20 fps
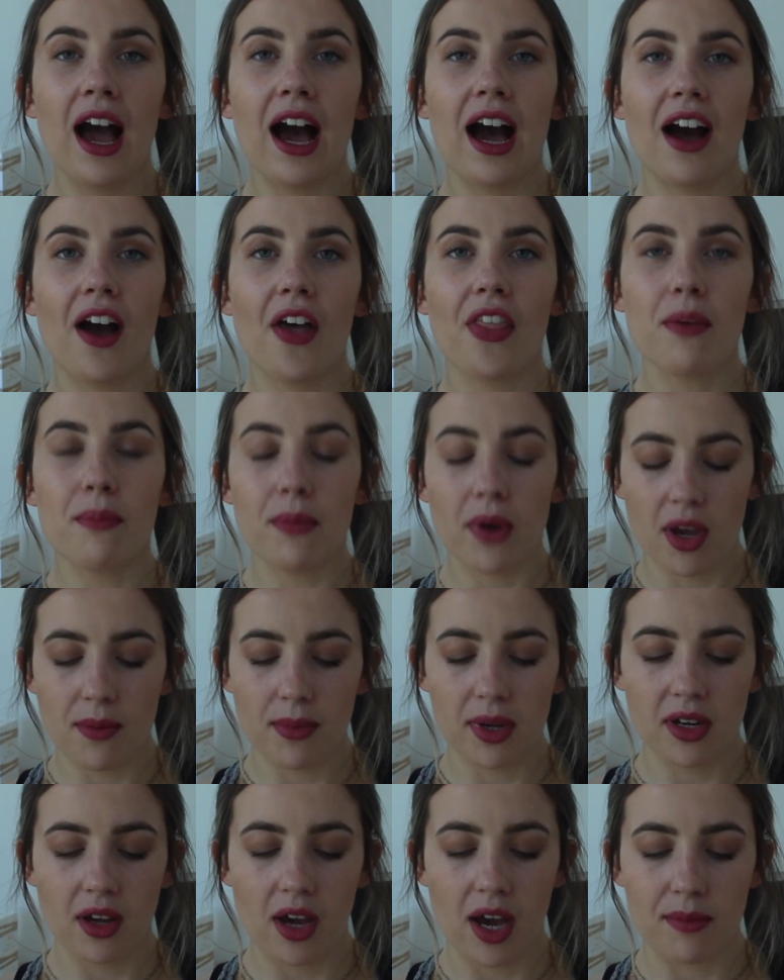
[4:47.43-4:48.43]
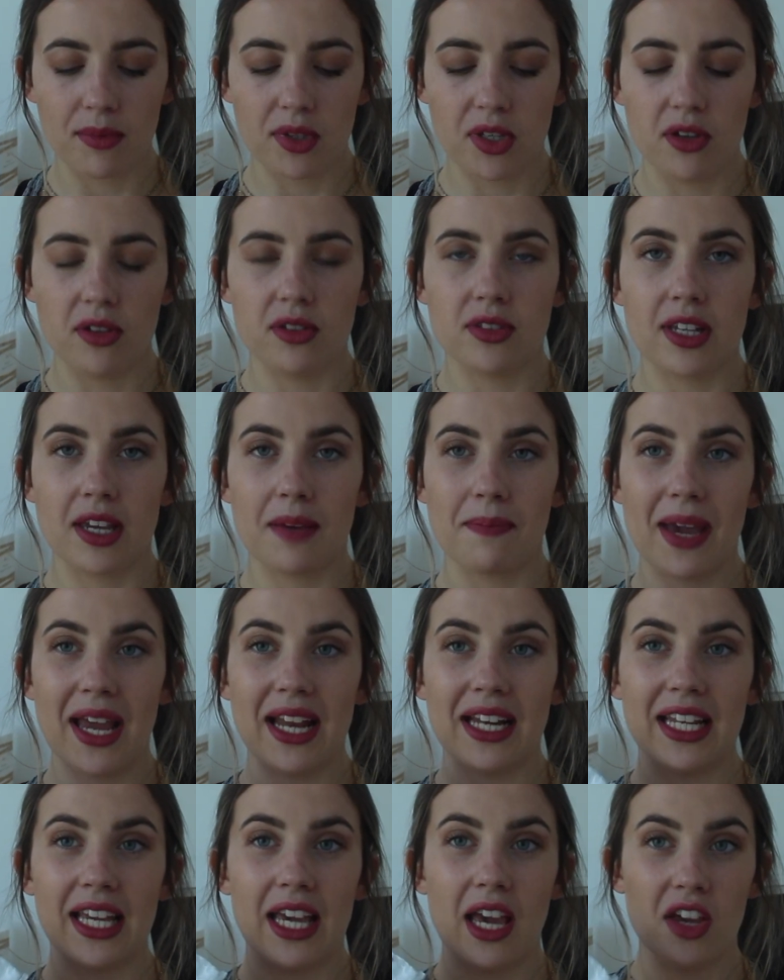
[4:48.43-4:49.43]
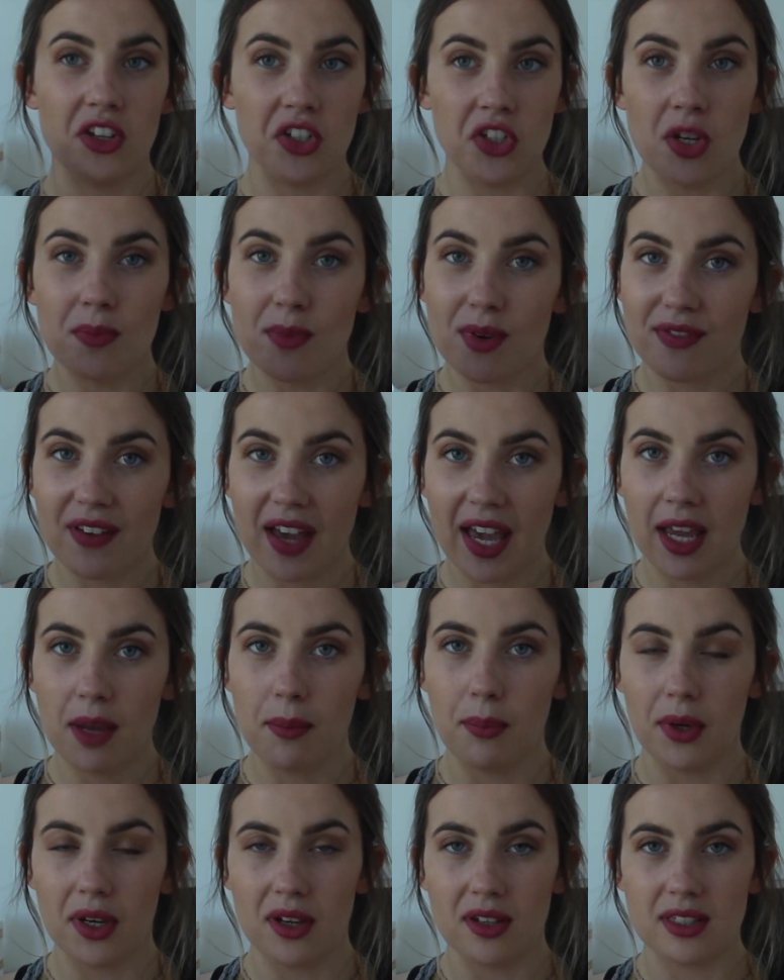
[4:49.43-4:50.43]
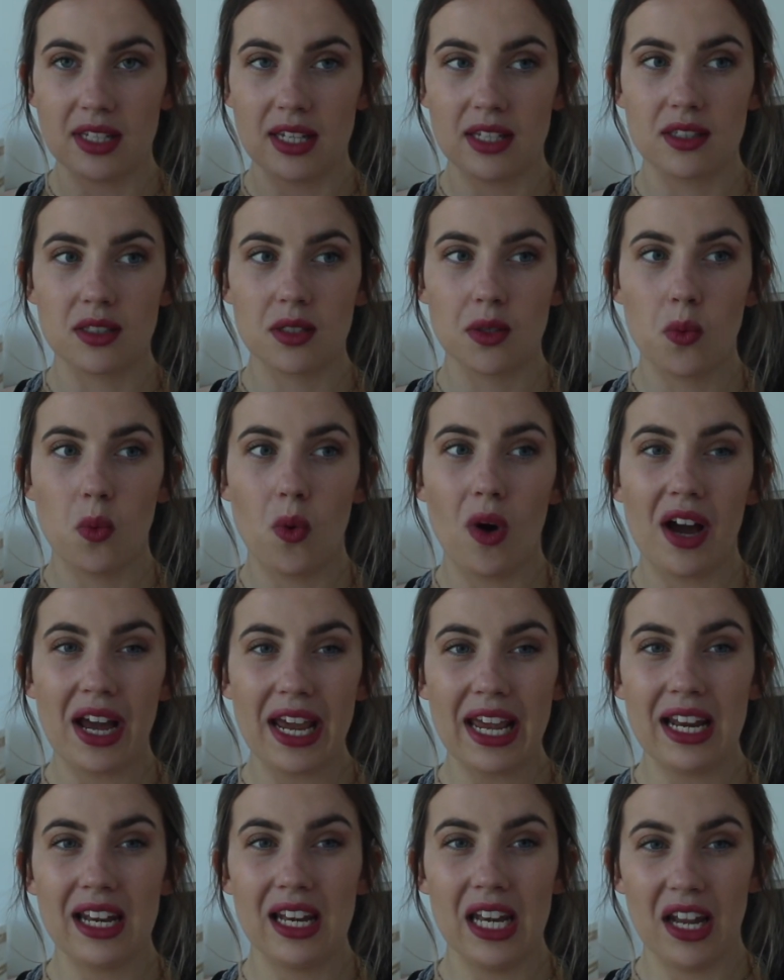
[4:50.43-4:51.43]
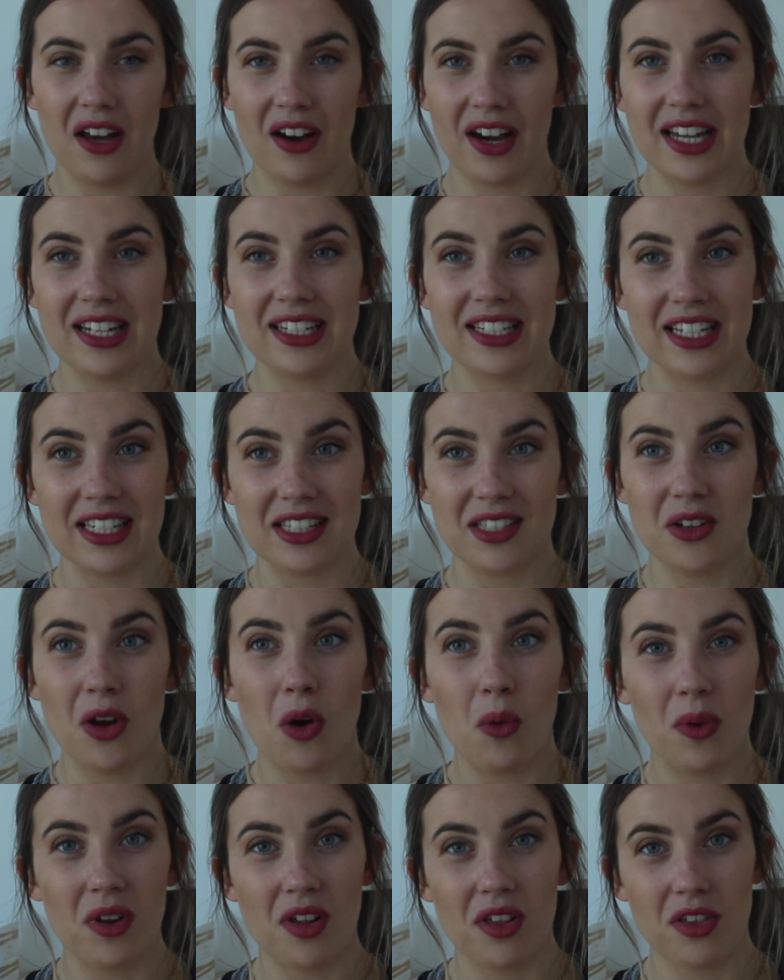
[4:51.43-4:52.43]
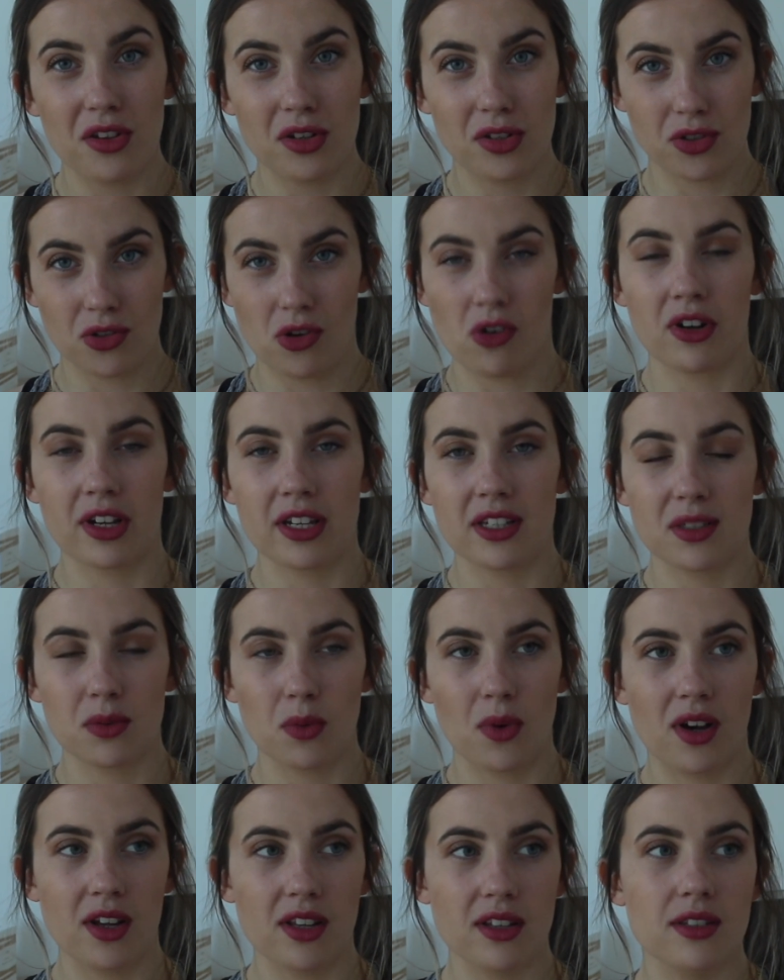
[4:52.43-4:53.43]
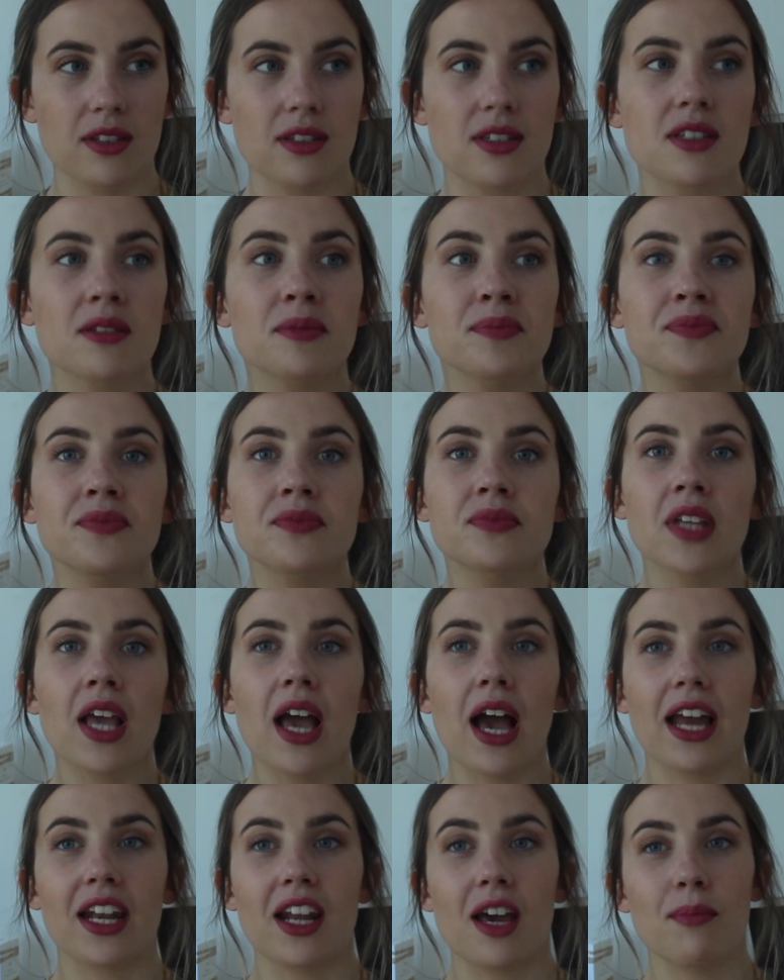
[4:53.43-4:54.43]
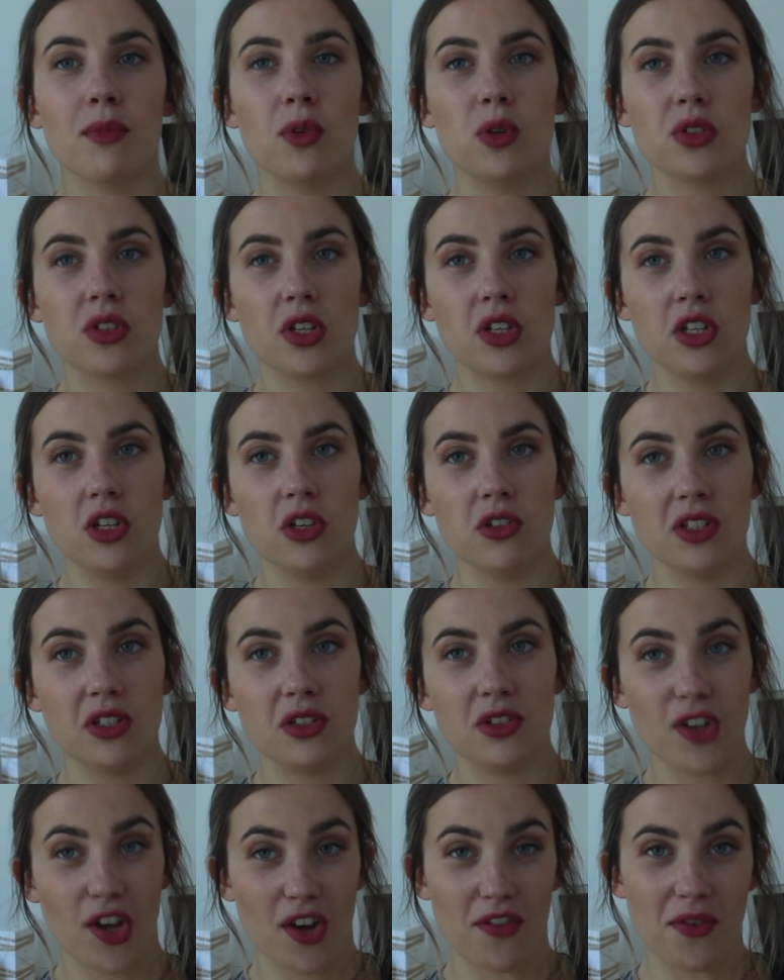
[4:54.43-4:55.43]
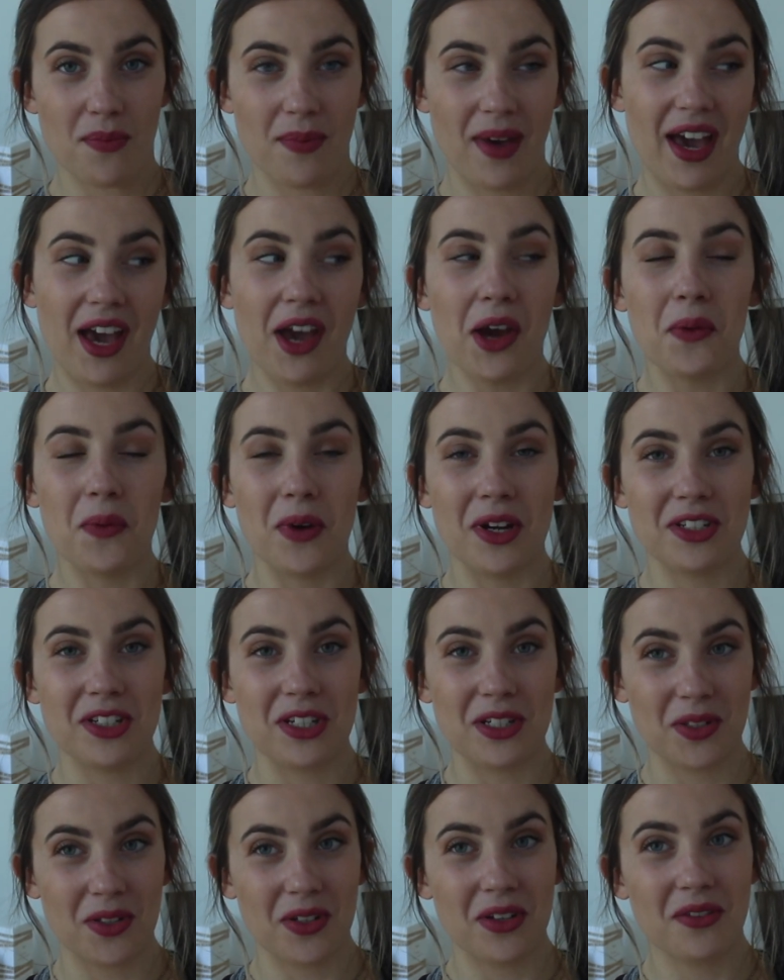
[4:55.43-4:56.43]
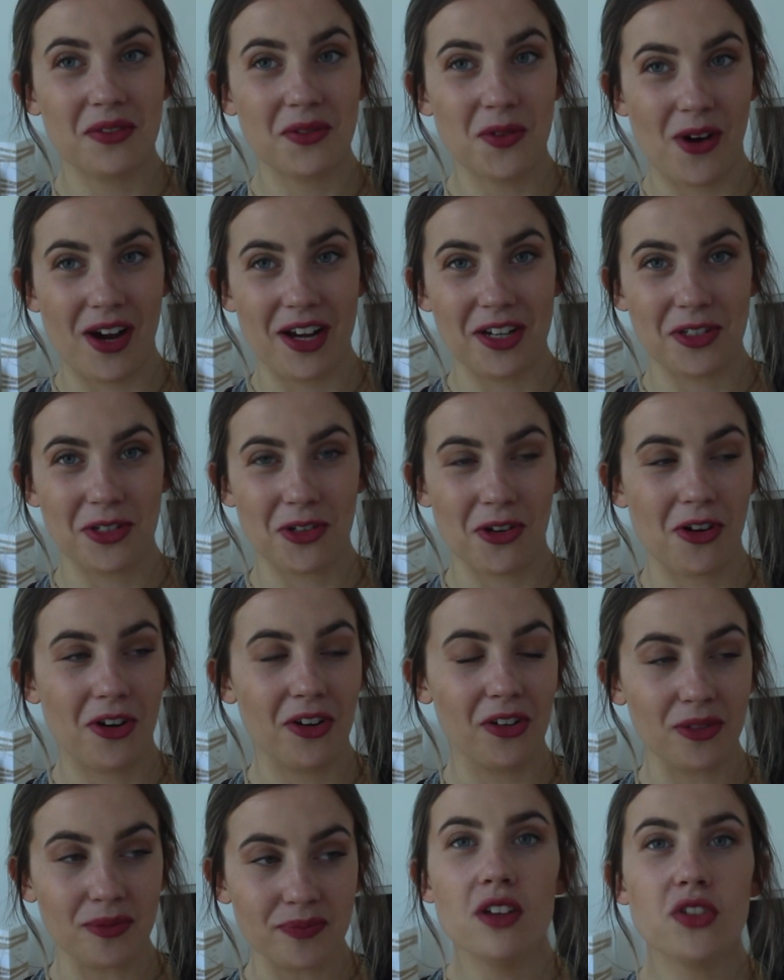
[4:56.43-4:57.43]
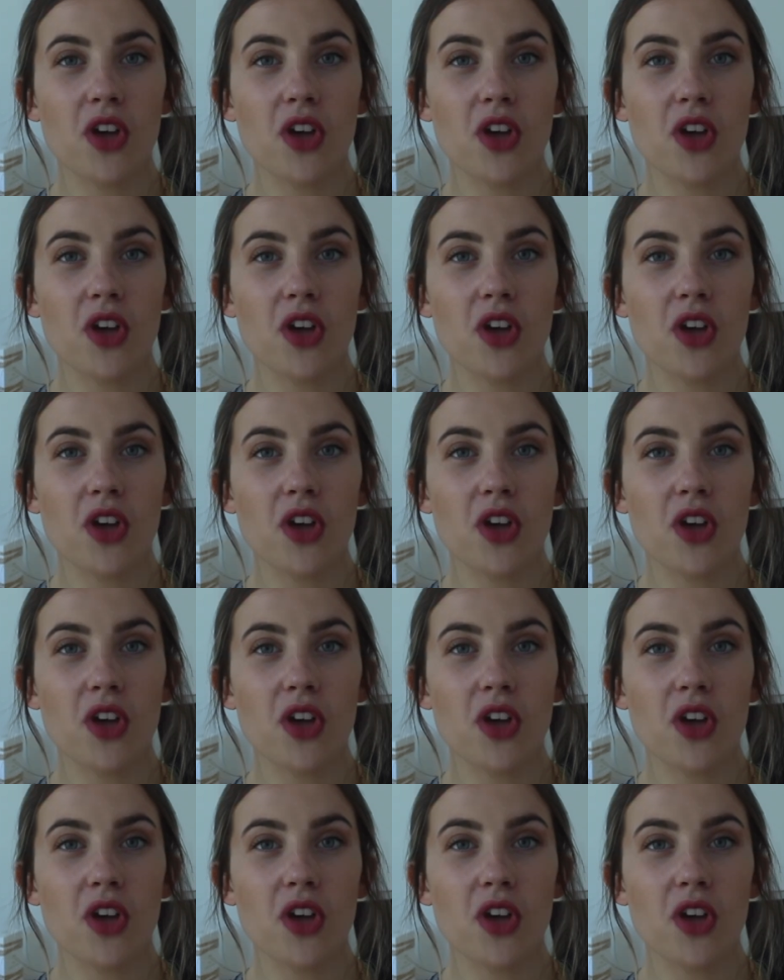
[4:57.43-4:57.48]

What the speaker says: At the moment I'm using mainly a Eumovate because it's quite light, it's not one of the strongest ones, and I'm also using Dovabet, which is quite strong.